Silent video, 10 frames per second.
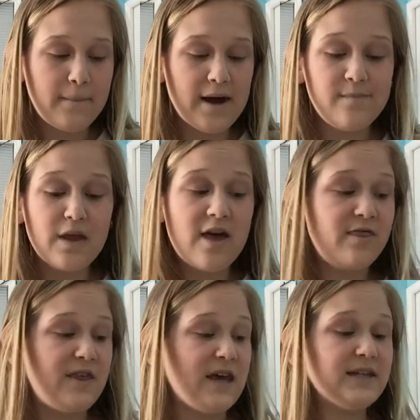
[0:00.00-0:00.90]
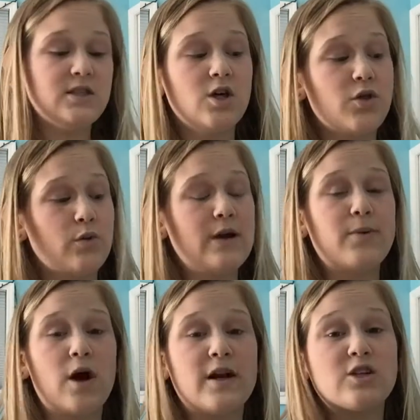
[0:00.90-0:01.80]
But these three
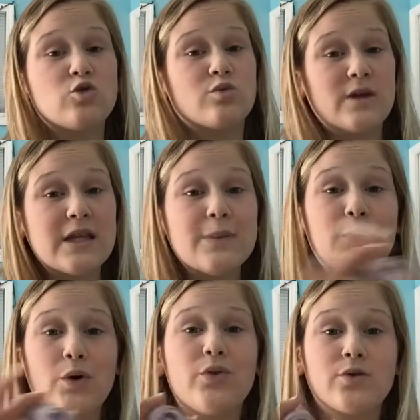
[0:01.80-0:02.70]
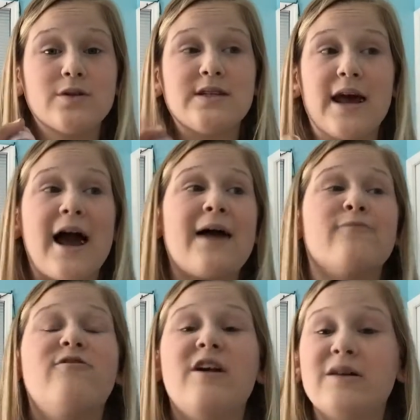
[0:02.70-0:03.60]
products really pulled through today.
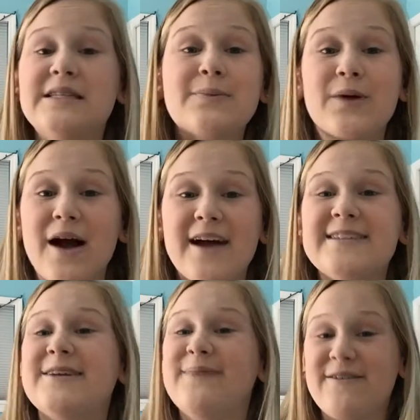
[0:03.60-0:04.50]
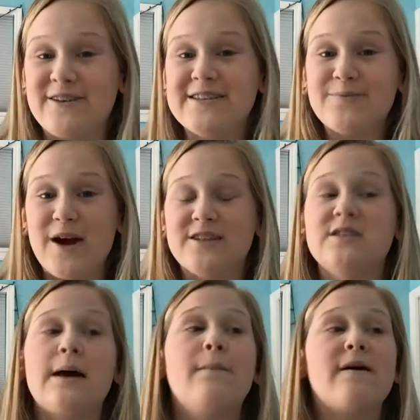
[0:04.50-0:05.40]
I'm very surprised on my first
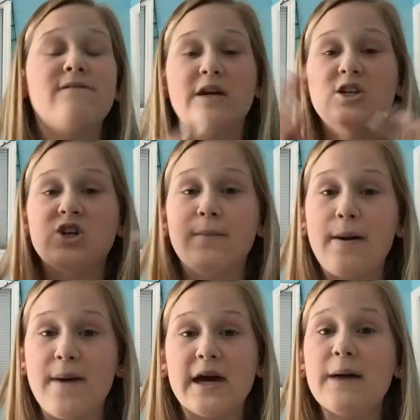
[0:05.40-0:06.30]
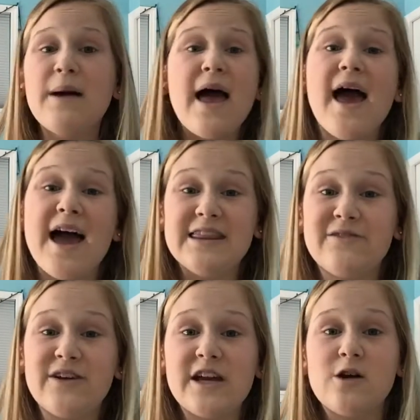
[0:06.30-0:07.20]
impressions. I'm going to finish up my makeup and
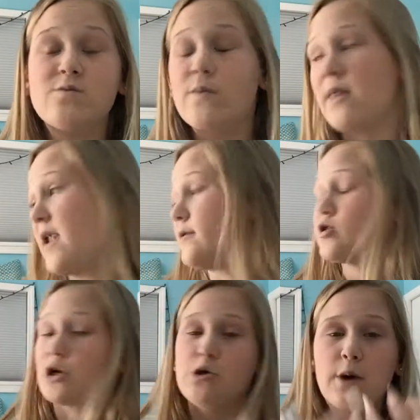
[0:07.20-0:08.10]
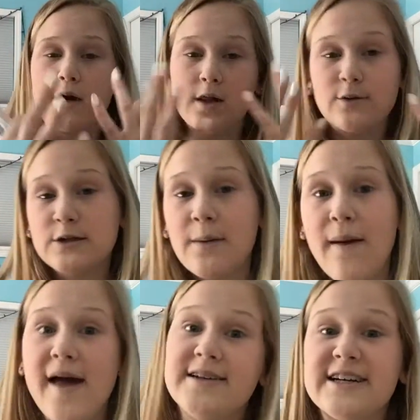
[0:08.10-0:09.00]
the video, and then I'll show you a close-up
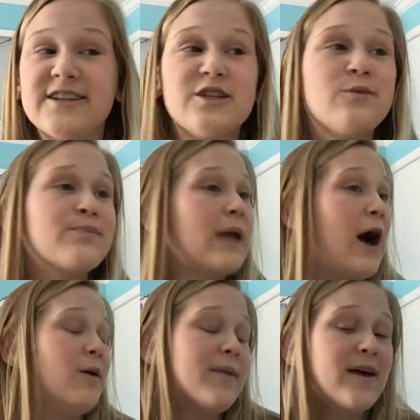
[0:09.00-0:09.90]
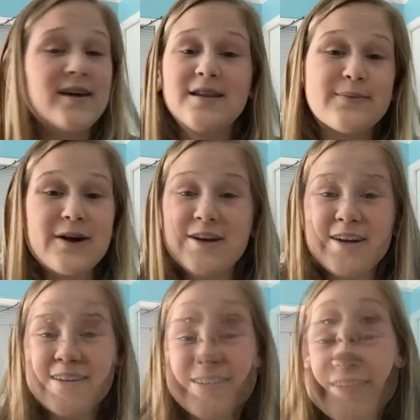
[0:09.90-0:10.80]
and tell you how I'm liking the
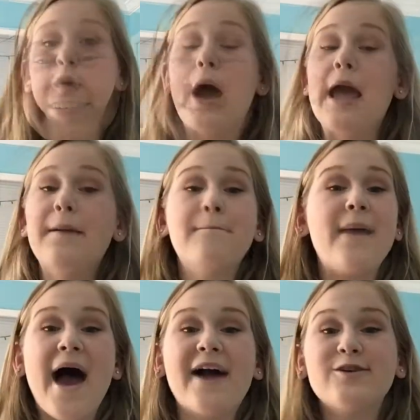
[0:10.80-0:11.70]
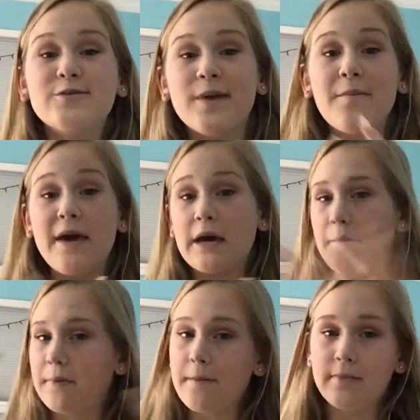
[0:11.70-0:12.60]
products. So I am back with my
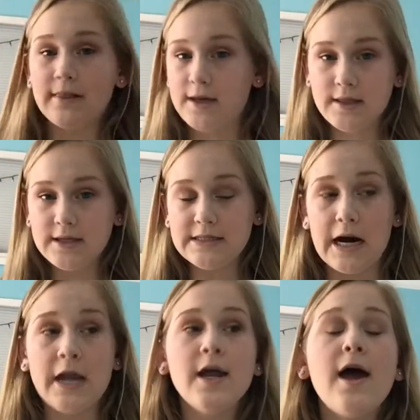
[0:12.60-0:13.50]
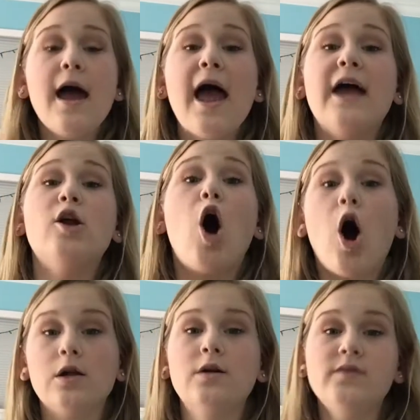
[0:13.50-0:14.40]
makeup completely done, and
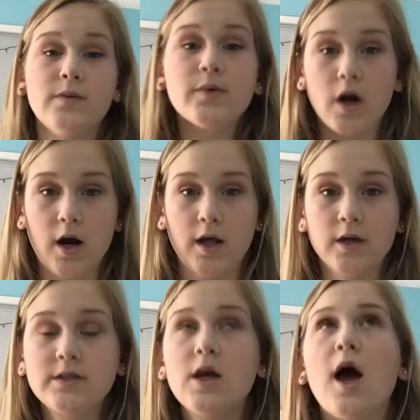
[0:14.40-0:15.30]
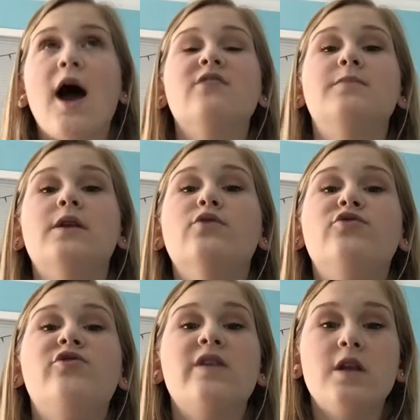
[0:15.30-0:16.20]
all of the products have been
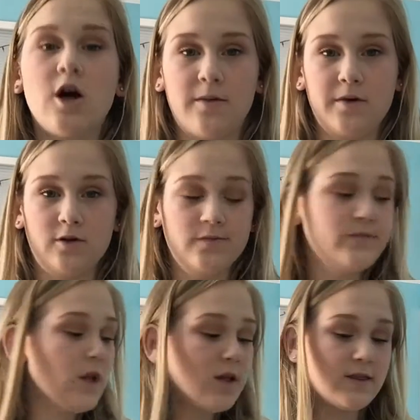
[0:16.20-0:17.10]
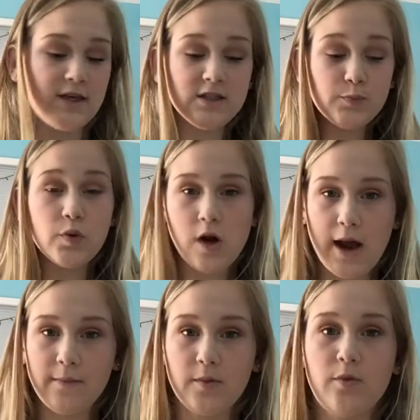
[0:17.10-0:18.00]
phenomenal. This
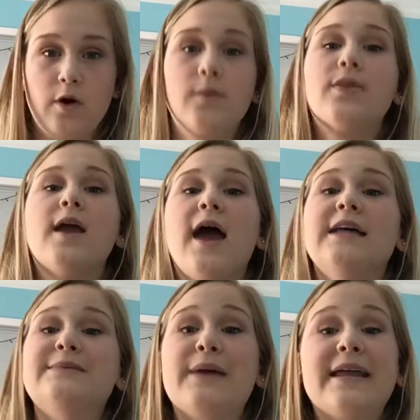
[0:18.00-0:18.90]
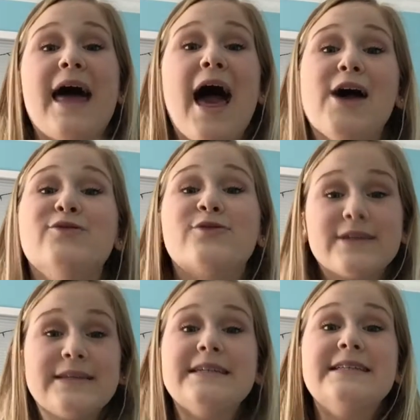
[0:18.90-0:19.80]
primer, bro, has made
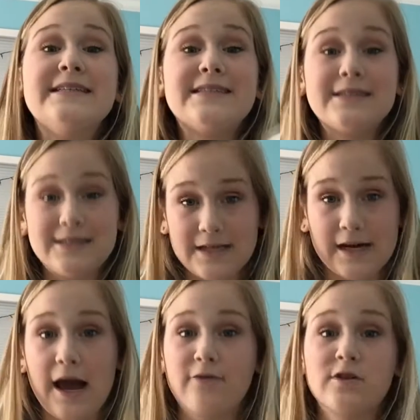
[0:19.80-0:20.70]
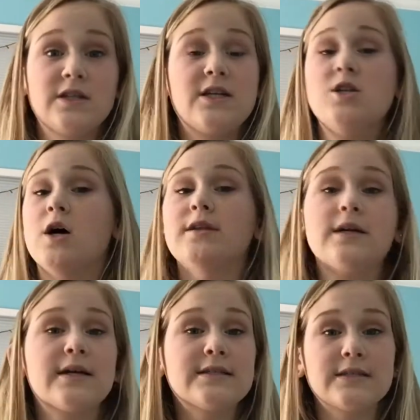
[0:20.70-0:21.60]
everything stick. Everything,
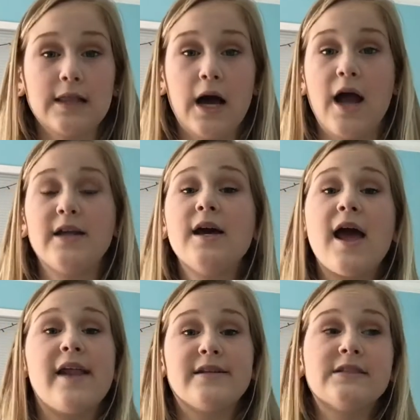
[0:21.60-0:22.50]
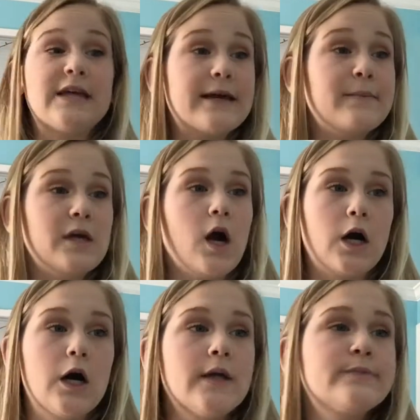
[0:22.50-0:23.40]
nothing has slid, and it's taken me a
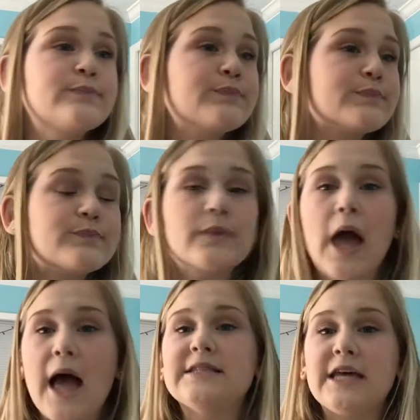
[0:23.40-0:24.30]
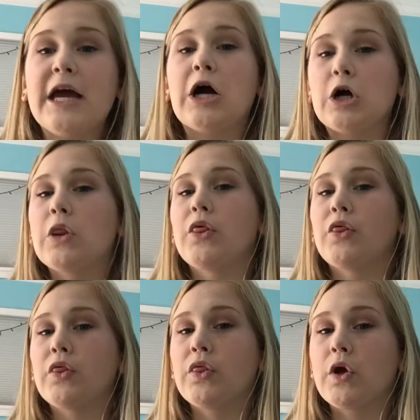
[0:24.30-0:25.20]
good
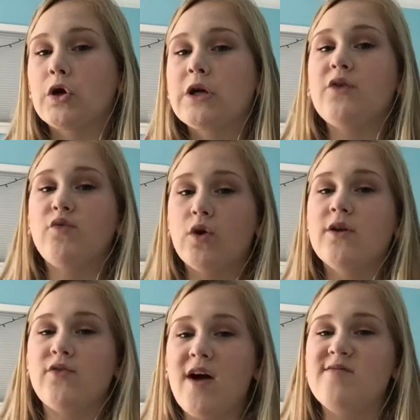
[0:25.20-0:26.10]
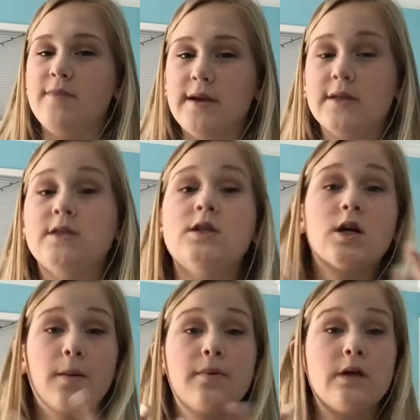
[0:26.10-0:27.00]
30-45 minutes to
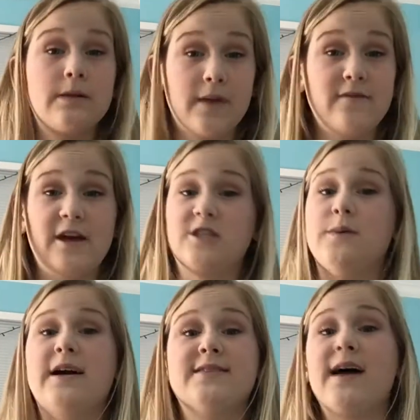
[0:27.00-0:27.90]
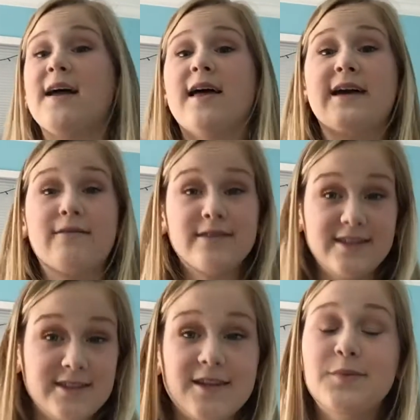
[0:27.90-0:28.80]
complete my face because I like
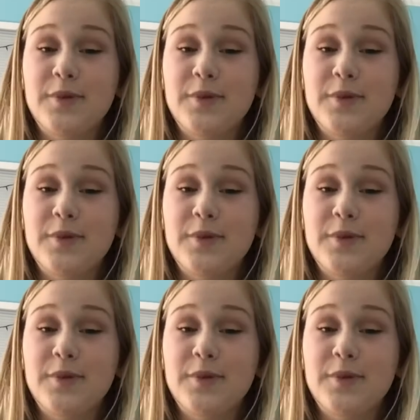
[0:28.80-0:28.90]
everything to look